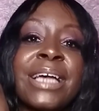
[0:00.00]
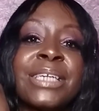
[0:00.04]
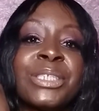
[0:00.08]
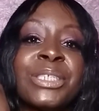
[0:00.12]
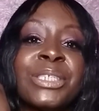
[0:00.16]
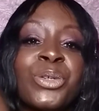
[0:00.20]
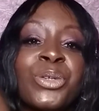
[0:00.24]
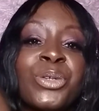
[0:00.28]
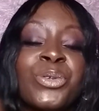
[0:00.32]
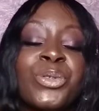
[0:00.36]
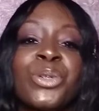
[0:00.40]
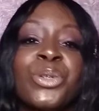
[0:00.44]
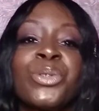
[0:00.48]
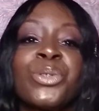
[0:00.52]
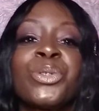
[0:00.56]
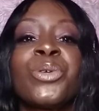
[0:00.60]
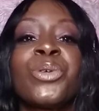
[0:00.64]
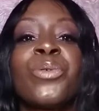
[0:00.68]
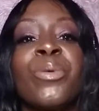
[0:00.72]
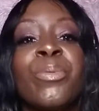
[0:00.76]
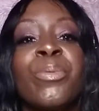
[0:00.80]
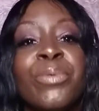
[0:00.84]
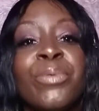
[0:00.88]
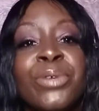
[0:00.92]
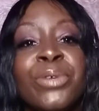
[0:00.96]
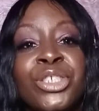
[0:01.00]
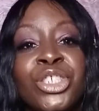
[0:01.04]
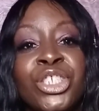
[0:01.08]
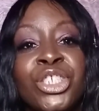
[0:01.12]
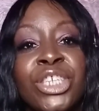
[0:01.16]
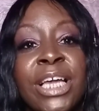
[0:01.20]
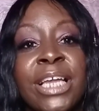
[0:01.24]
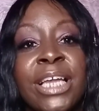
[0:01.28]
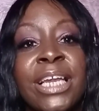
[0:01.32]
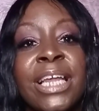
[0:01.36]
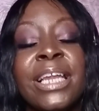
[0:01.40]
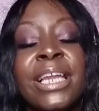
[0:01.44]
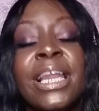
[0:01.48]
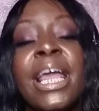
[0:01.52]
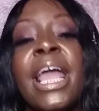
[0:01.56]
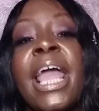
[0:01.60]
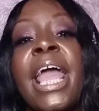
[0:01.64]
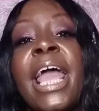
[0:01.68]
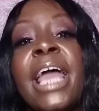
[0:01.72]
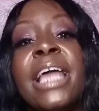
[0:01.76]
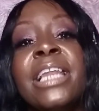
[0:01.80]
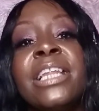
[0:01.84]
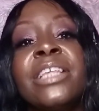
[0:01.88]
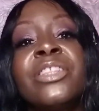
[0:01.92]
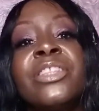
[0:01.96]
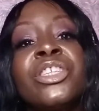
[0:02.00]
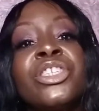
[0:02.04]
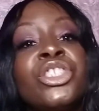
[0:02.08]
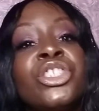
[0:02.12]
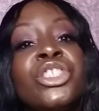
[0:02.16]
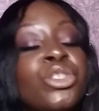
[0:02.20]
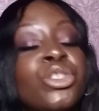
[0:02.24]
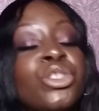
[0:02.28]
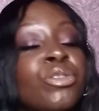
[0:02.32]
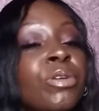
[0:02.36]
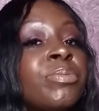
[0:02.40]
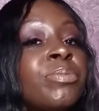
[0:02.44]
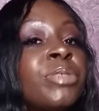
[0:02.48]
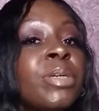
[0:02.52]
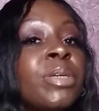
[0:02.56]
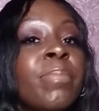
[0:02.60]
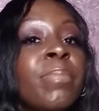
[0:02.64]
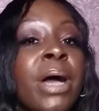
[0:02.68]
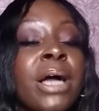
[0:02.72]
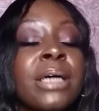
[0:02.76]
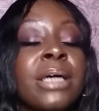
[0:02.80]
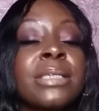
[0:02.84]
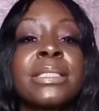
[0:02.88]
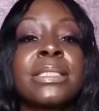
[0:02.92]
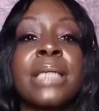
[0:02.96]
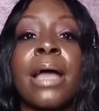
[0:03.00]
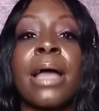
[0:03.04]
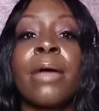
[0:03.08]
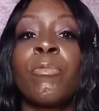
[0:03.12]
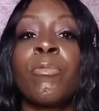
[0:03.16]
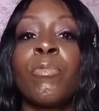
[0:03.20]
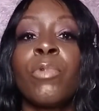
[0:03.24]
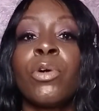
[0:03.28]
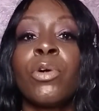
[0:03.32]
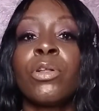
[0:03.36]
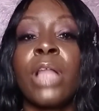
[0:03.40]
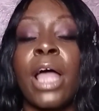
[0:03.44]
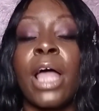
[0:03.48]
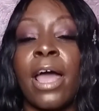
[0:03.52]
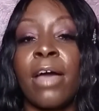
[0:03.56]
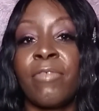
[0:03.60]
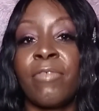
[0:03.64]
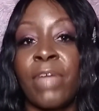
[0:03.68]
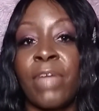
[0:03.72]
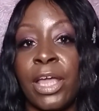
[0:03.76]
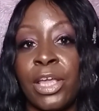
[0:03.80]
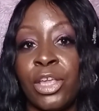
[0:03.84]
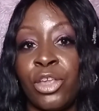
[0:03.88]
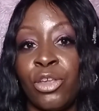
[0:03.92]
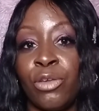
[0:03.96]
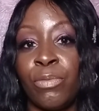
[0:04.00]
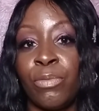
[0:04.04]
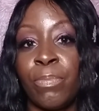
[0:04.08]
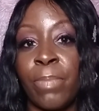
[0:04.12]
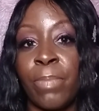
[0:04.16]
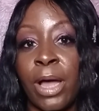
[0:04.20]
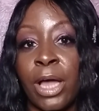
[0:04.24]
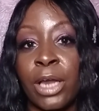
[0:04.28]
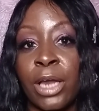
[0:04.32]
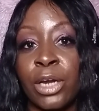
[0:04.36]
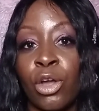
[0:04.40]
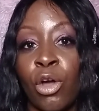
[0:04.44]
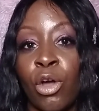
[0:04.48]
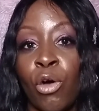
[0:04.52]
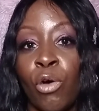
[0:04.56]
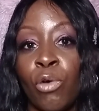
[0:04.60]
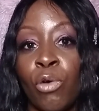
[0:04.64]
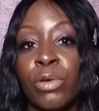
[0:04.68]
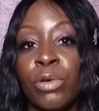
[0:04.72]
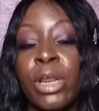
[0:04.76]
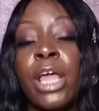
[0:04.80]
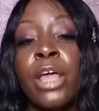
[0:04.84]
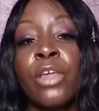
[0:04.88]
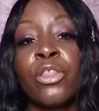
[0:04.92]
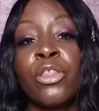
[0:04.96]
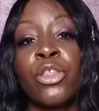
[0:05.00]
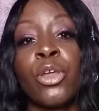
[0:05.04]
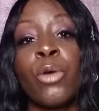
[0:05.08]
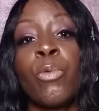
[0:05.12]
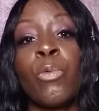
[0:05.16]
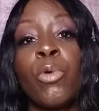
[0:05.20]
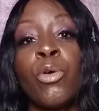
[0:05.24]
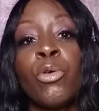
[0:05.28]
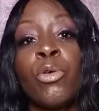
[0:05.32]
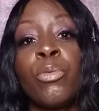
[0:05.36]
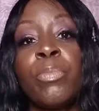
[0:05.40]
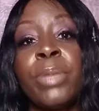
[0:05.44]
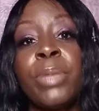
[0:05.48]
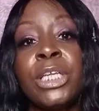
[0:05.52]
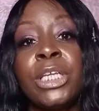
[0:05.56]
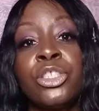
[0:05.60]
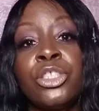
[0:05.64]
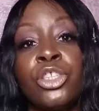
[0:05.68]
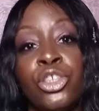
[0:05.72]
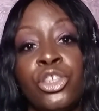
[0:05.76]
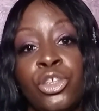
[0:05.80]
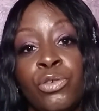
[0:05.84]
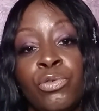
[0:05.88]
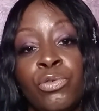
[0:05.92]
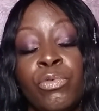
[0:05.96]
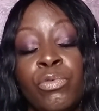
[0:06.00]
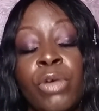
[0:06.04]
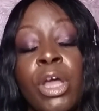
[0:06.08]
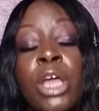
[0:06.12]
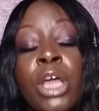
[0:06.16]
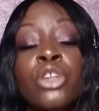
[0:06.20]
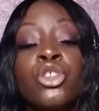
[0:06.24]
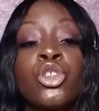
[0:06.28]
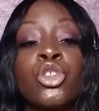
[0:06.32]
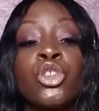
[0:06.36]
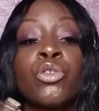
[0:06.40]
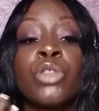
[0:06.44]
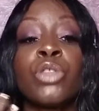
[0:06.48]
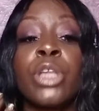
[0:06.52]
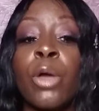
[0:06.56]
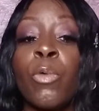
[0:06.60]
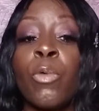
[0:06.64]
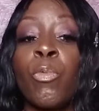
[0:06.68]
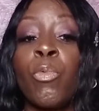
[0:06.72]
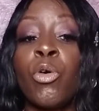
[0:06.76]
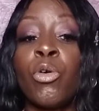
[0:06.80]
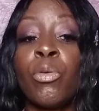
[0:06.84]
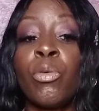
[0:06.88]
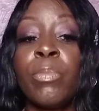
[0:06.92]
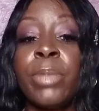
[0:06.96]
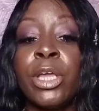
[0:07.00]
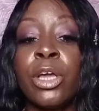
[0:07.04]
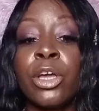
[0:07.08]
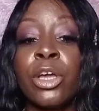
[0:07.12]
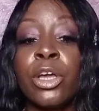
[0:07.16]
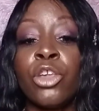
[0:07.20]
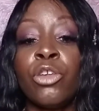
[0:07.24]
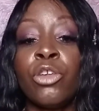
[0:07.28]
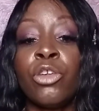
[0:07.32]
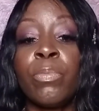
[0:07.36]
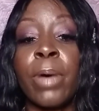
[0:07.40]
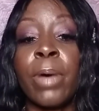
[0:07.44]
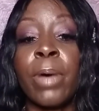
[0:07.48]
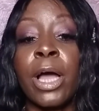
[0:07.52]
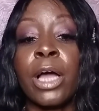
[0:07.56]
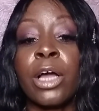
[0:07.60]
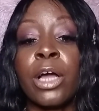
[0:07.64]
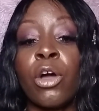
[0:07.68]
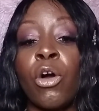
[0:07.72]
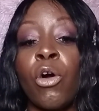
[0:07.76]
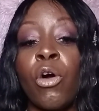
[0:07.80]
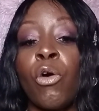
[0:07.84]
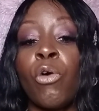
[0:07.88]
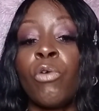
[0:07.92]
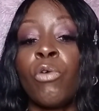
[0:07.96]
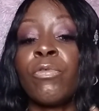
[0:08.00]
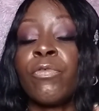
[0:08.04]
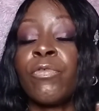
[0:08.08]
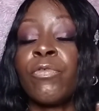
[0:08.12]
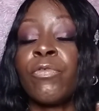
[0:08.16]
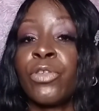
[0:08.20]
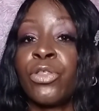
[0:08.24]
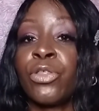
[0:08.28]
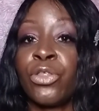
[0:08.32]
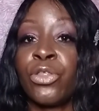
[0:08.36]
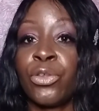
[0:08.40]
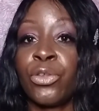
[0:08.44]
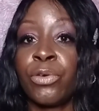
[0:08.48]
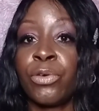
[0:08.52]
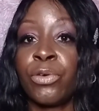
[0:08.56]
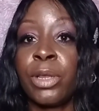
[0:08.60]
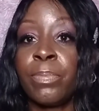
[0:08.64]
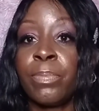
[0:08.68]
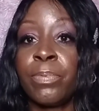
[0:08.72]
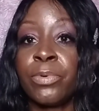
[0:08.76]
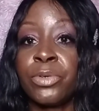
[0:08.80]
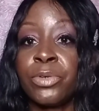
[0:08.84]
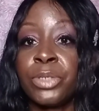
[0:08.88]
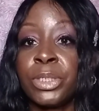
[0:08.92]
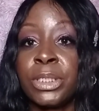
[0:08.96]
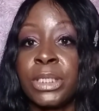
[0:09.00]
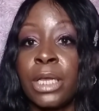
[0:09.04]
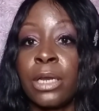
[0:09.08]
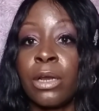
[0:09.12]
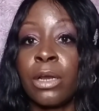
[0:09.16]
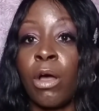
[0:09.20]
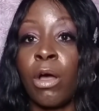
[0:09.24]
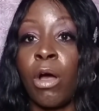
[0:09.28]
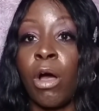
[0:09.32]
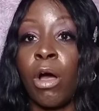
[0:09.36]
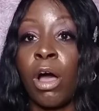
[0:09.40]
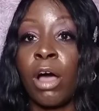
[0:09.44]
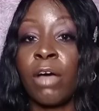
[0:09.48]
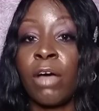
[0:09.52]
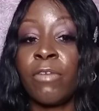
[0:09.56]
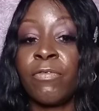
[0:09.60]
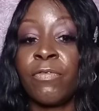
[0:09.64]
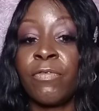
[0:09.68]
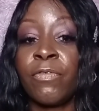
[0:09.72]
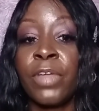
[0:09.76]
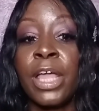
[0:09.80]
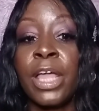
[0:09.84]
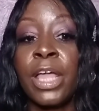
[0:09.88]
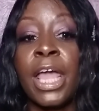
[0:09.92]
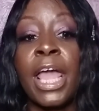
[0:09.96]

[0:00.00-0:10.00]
I so appreciate it. And in the description box, I will have a coupon code. There will be two. So there will be a coupon code for 30% off.